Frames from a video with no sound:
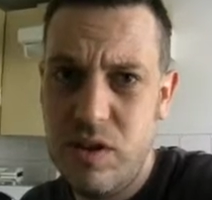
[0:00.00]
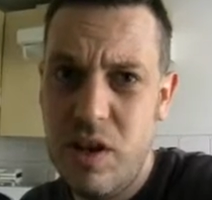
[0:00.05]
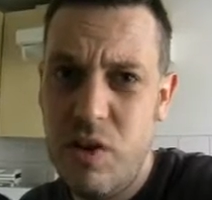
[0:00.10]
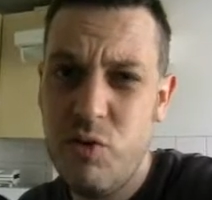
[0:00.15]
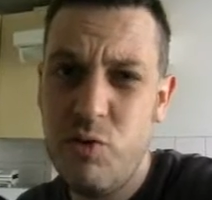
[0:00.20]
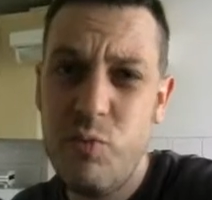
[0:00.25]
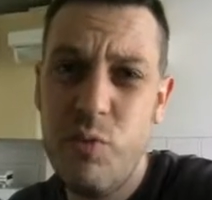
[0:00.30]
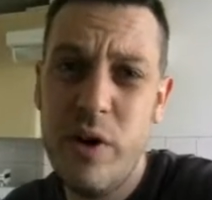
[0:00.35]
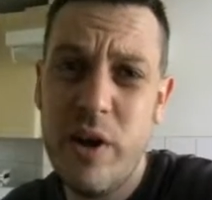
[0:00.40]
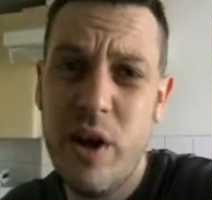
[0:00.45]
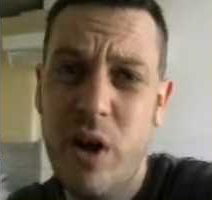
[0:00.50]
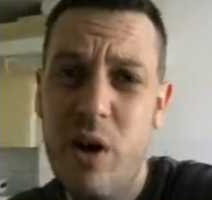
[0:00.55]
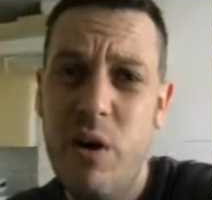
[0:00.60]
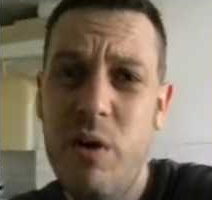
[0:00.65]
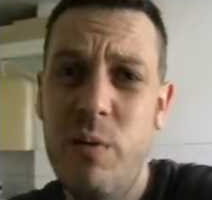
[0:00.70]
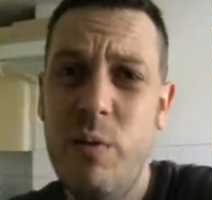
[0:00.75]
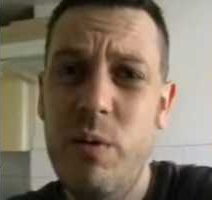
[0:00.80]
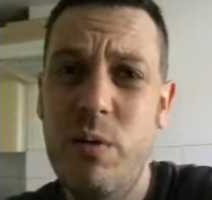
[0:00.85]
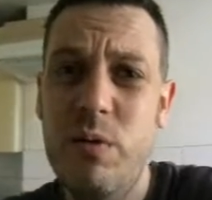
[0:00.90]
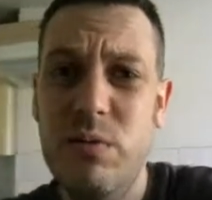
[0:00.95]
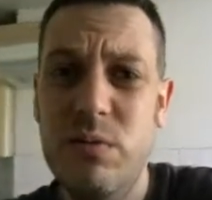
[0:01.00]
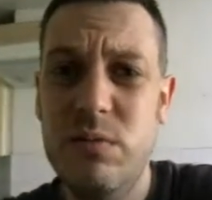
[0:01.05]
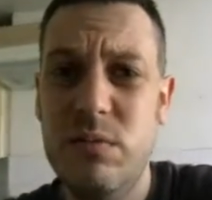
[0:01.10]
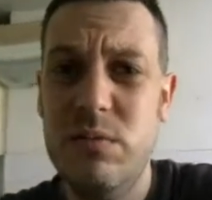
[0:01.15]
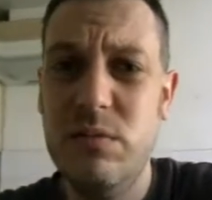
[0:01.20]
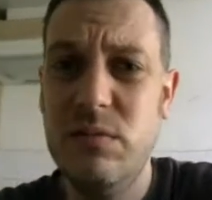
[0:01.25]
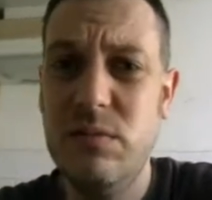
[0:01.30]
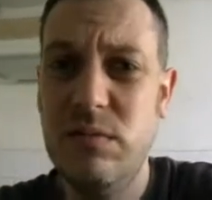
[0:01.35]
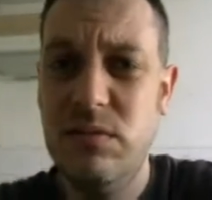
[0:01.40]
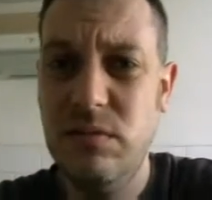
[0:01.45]
it was pretty horrible.
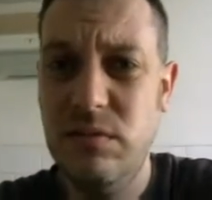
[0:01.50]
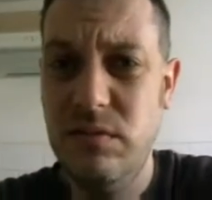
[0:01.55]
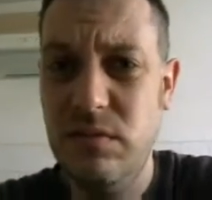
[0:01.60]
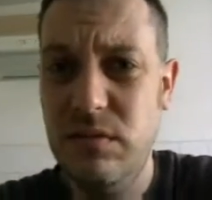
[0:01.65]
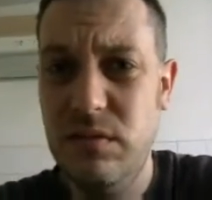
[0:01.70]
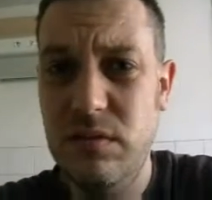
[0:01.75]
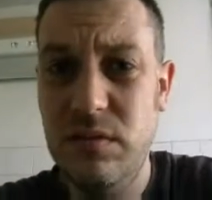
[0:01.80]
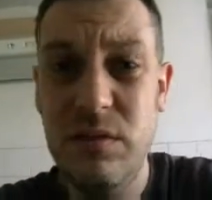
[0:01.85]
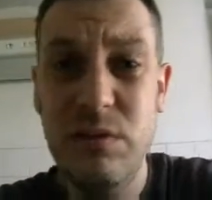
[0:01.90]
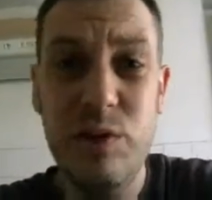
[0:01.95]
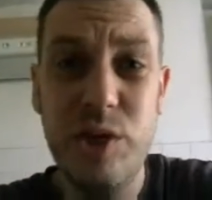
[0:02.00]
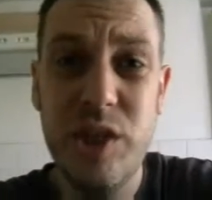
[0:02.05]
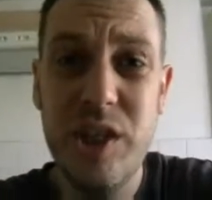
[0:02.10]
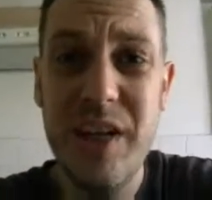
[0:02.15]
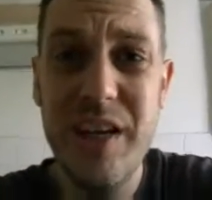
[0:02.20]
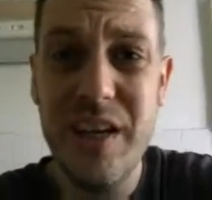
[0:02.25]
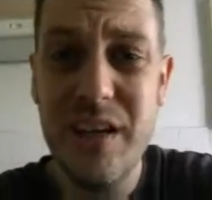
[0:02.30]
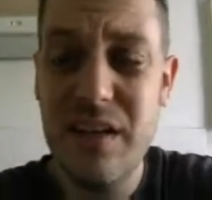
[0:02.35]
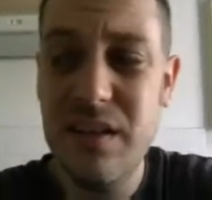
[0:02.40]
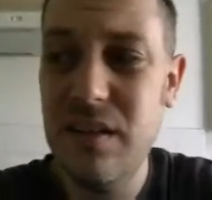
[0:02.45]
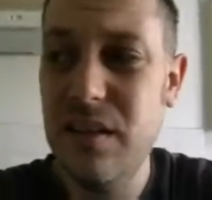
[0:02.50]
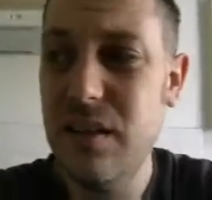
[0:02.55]
Oh shit.